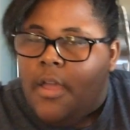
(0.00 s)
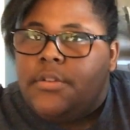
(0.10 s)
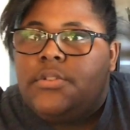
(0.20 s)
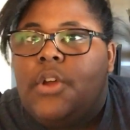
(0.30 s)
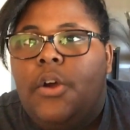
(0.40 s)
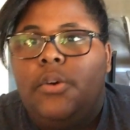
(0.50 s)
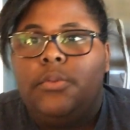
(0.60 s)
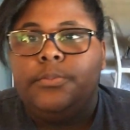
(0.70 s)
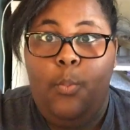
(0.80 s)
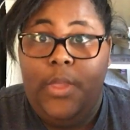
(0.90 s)

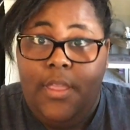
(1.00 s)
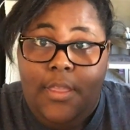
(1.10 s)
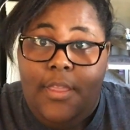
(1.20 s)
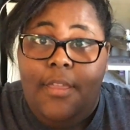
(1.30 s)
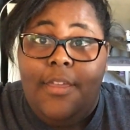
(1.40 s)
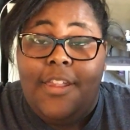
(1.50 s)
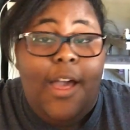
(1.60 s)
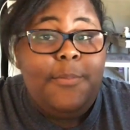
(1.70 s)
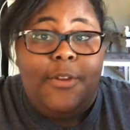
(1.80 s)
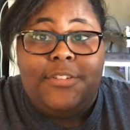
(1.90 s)
So we
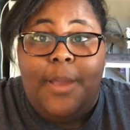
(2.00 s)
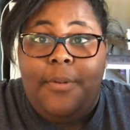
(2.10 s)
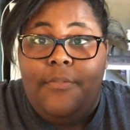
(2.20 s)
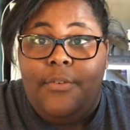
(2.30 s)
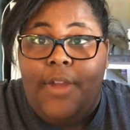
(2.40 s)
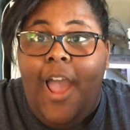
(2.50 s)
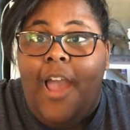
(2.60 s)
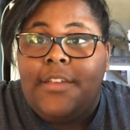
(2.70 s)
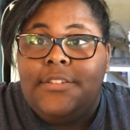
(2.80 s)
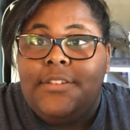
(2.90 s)
climbed on top of the
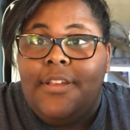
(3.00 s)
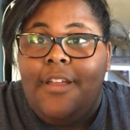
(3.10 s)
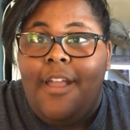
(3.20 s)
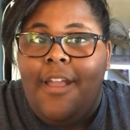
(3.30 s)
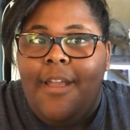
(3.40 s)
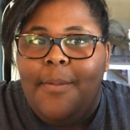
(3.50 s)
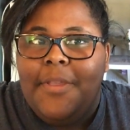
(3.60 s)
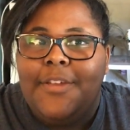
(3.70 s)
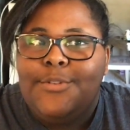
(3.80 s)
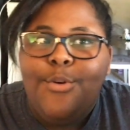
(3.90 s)
racks,
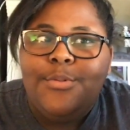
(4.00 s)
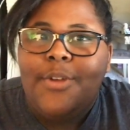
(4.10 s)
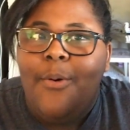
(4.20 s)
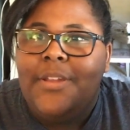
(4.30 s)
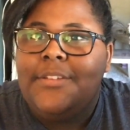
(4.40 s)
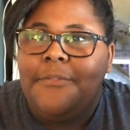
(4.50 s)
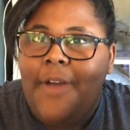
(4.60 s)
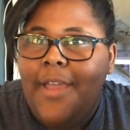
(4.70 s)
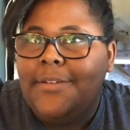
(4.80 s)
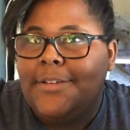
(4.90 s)
because who's going to
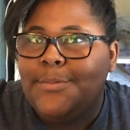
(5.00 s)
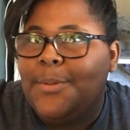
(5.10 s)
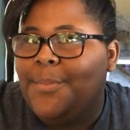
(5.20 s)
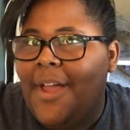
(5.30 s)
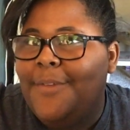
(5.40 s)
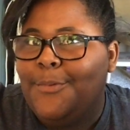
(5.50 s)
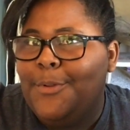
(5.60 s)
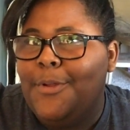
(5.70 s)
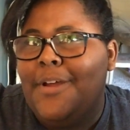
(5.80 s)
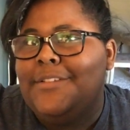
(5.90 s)
find us with a
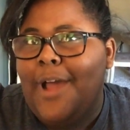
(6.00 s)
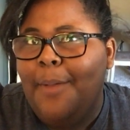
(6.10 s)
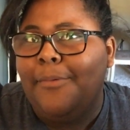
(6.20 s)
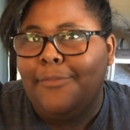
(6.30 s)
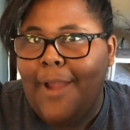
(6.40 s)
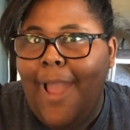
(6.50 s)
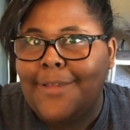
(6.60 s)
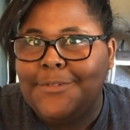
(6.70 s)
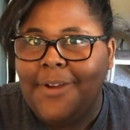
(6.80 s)
blindfold on top of racks,